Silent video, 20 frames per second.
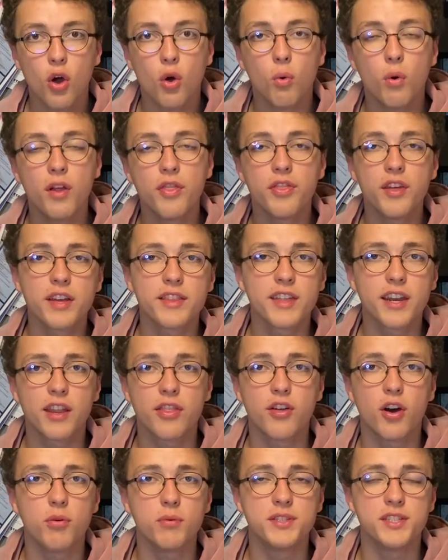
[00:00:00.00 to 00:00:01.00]
One thing that I
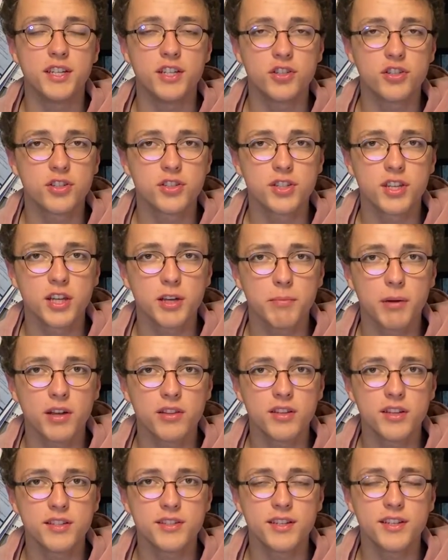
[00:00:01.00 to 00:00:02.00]
thought was interesting
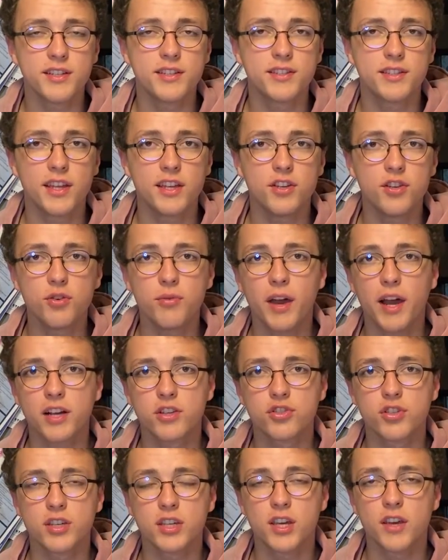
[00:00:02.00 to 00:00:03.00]
about this is they do
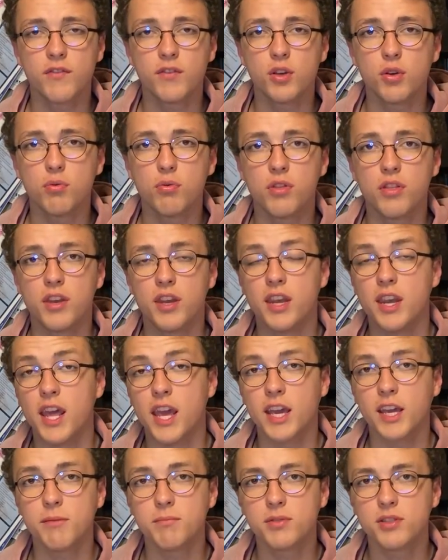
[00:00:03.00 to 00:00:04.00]
actually give you the
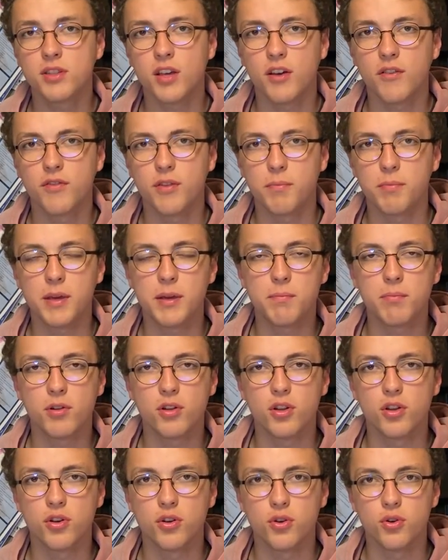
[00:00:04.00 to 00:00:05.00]
names of the
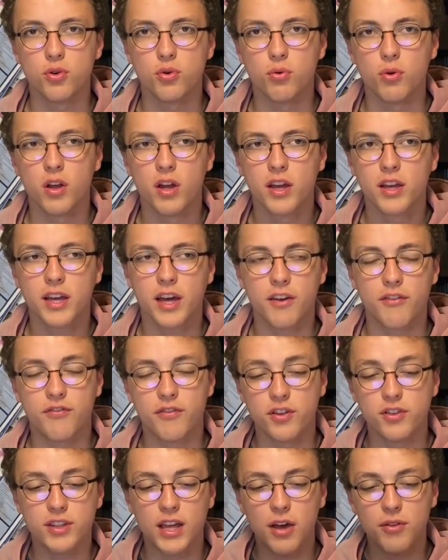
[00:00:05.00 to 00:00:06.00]
people who kind of
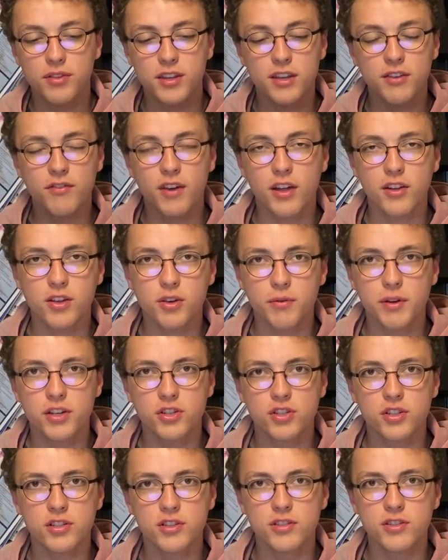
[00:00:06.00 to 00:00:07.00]
filled out the
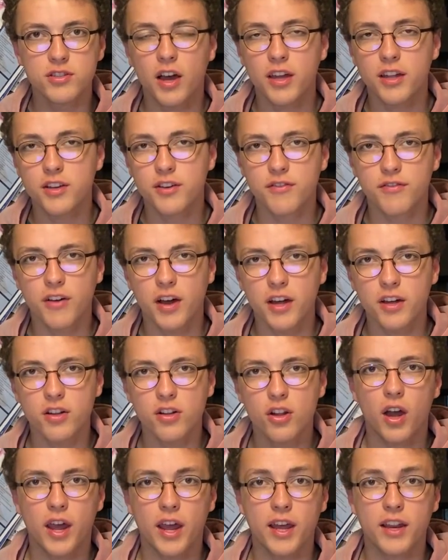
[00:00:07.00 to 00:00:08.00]
evaluations in your
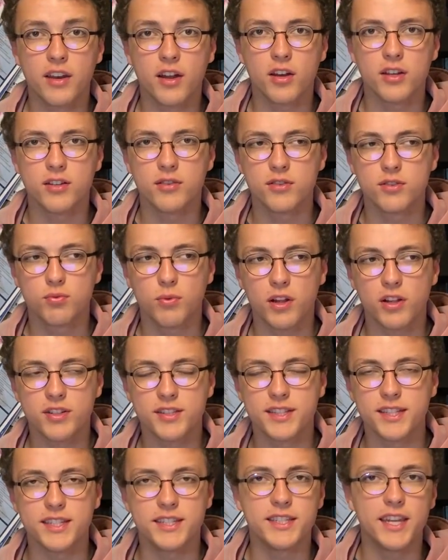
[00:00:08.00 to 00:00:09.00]
file, and as well
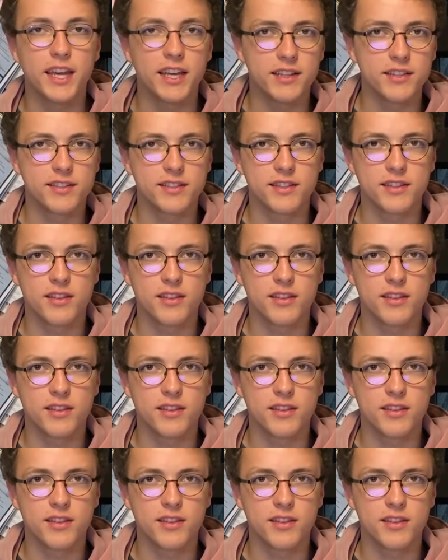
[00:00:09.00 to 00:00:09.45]
as the dates